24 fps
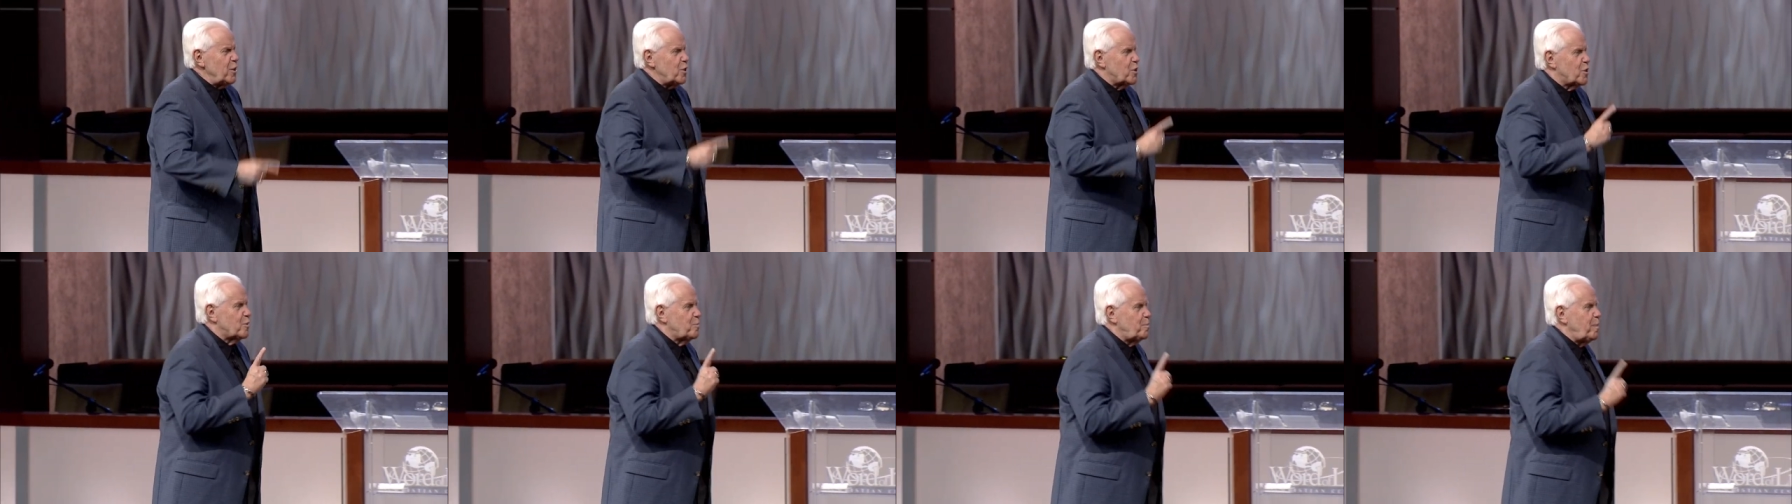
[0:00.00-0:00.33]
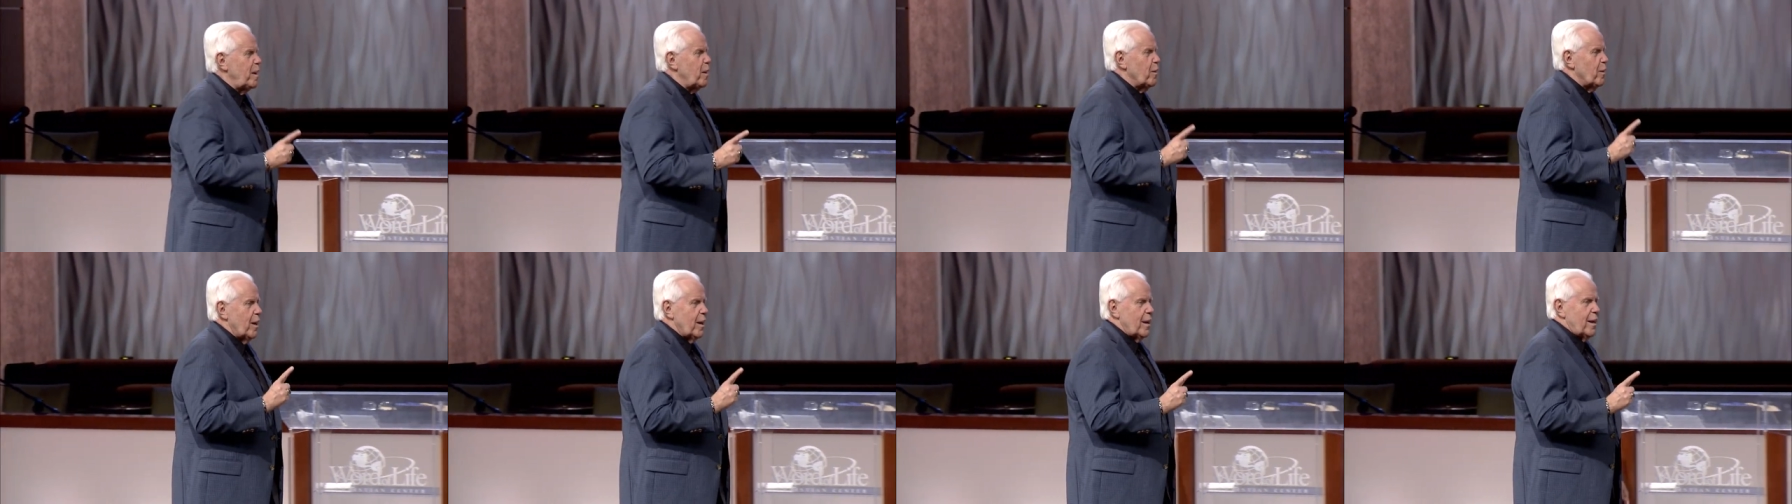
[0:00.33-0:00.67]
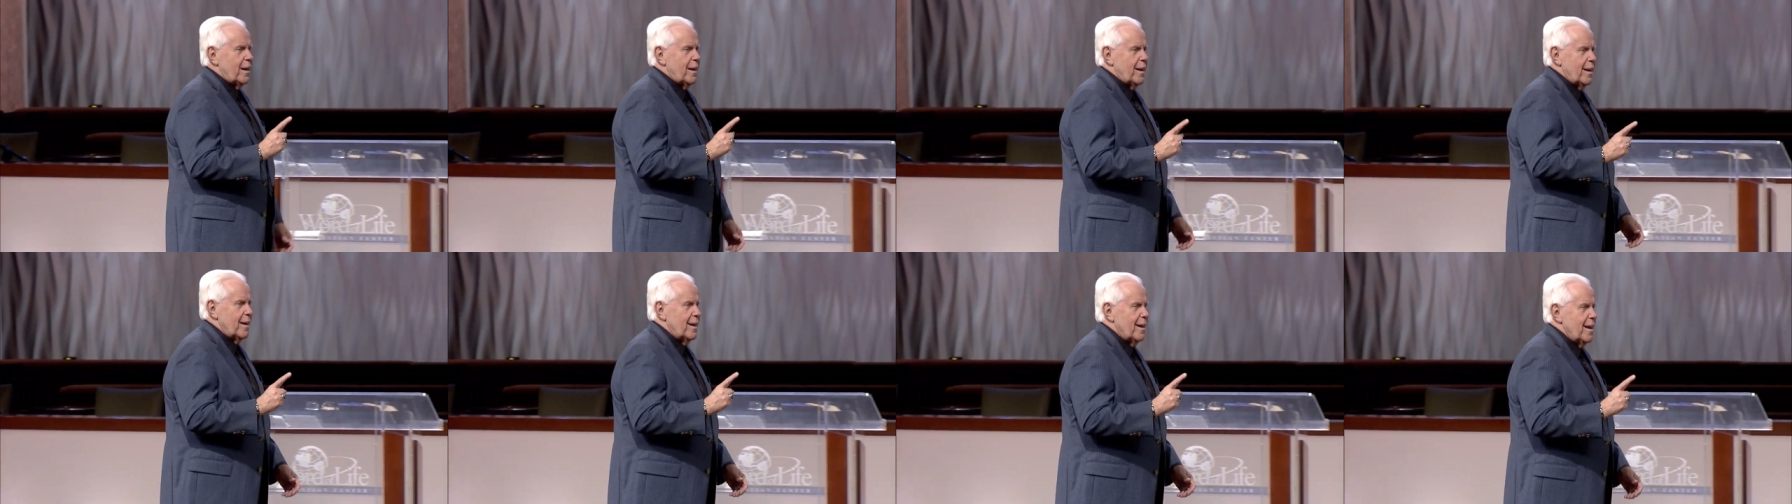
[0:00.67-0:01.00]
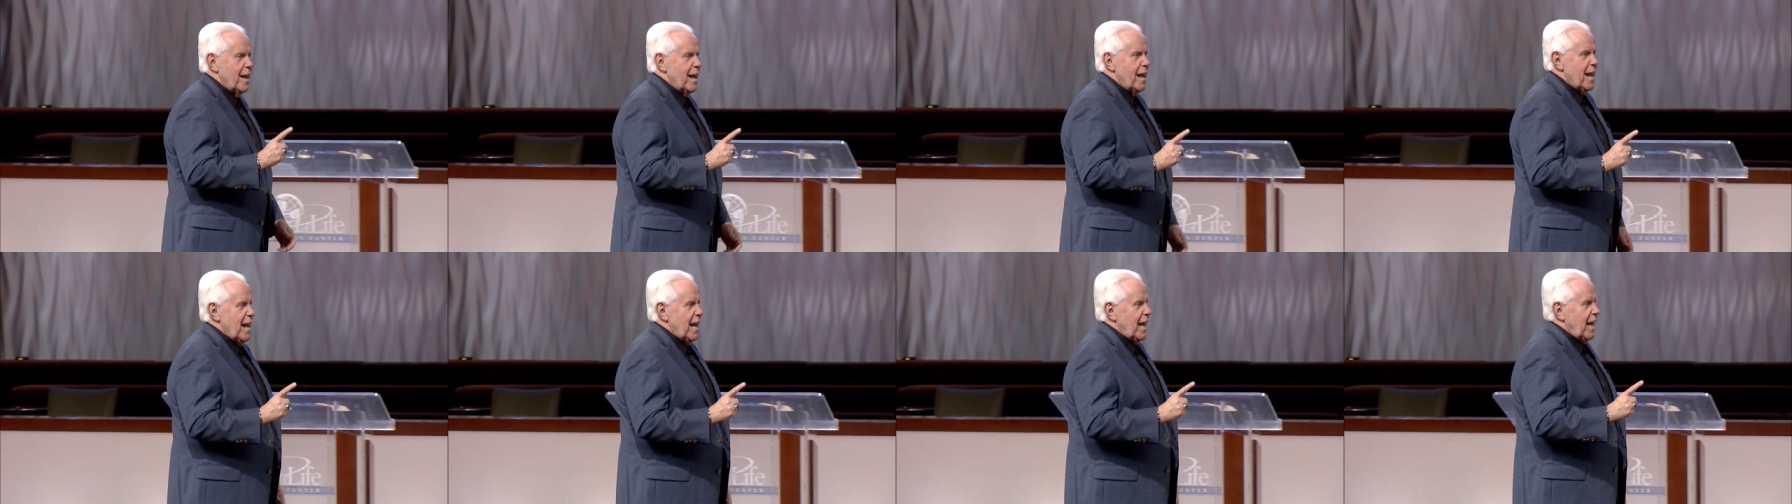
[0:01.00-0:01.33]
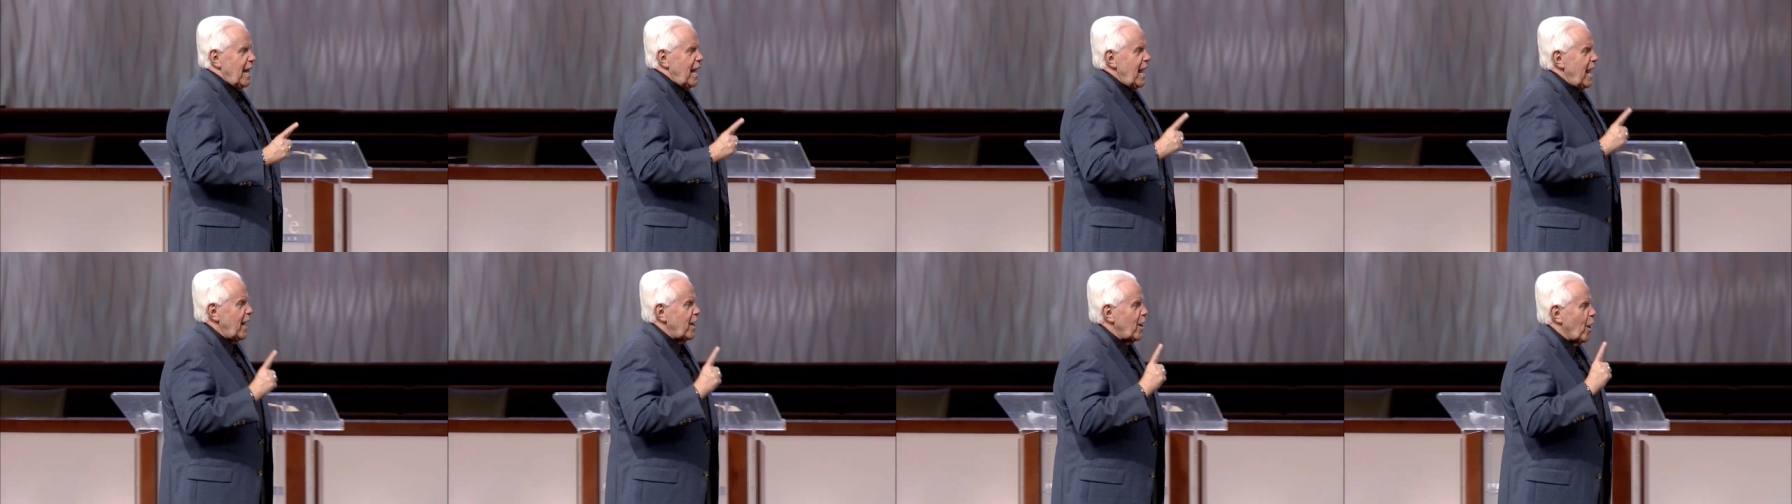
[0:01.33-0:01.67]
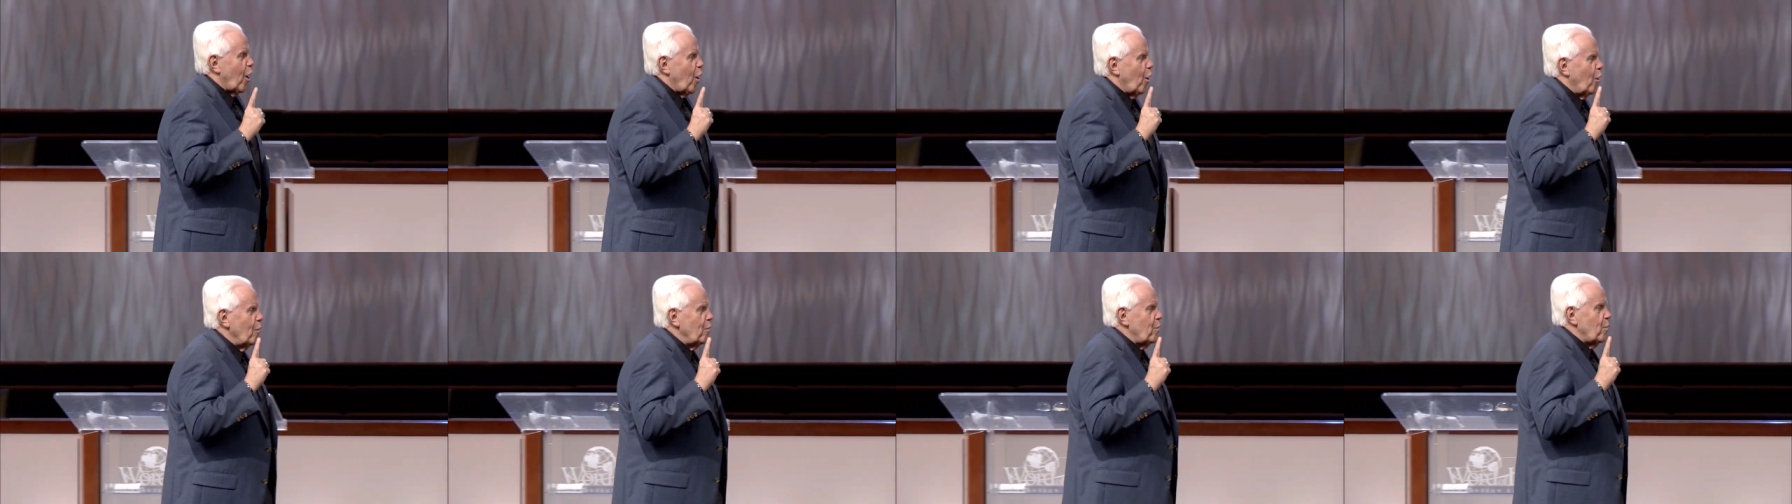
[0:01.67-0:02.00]
Spirit led
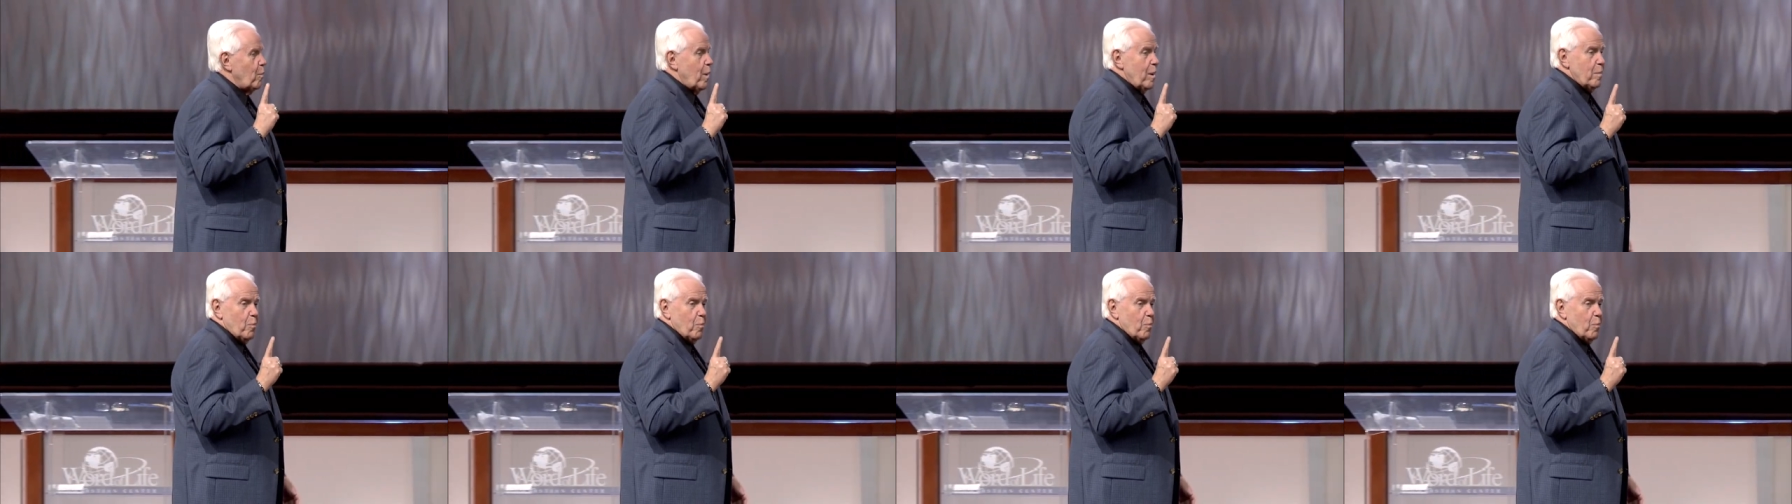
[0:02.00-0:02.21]
all the way.